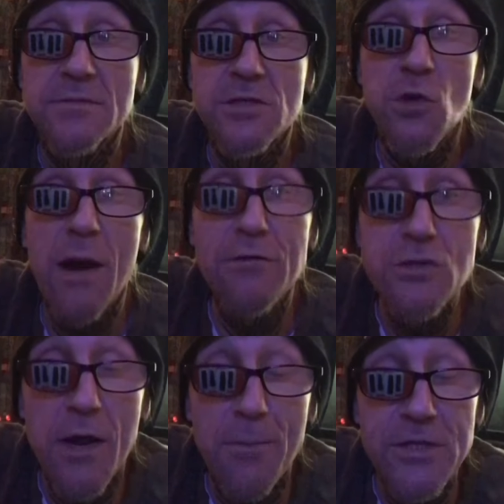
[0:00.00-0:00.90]
So why would
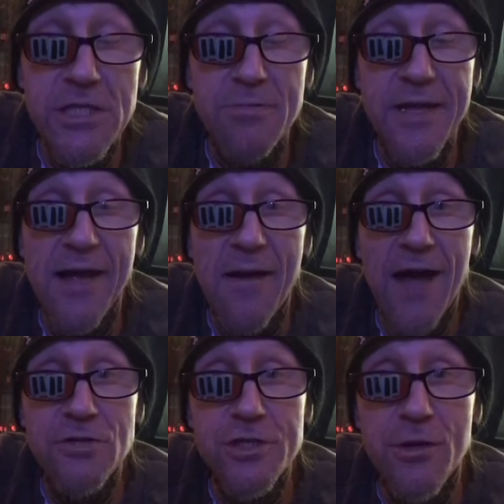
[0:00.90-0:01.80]
you want to put something
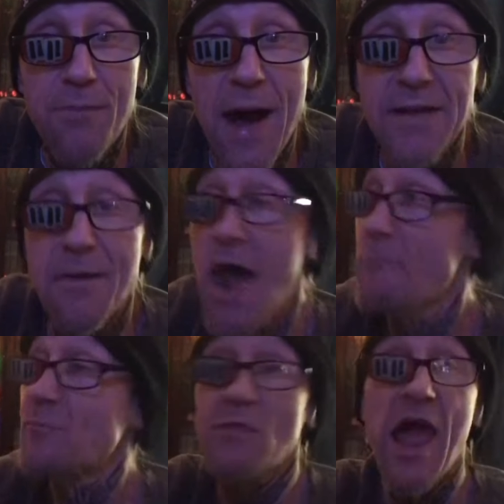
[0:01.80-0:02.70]
else in your body, man?
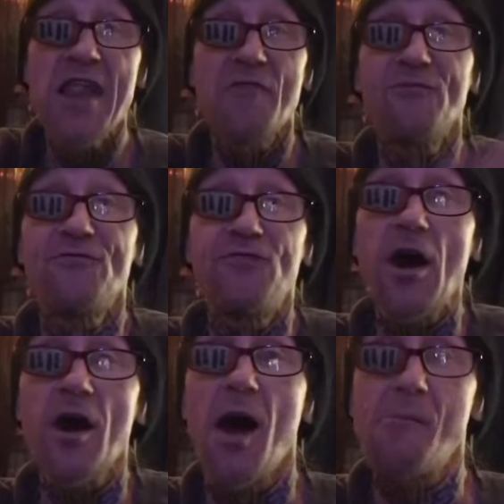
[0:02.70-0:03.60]
And then
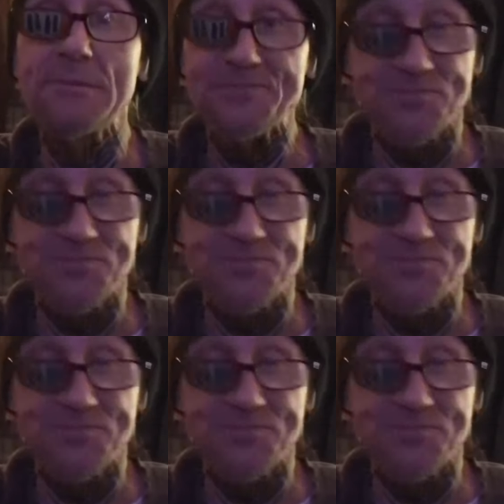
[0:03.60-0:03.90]
fuck up.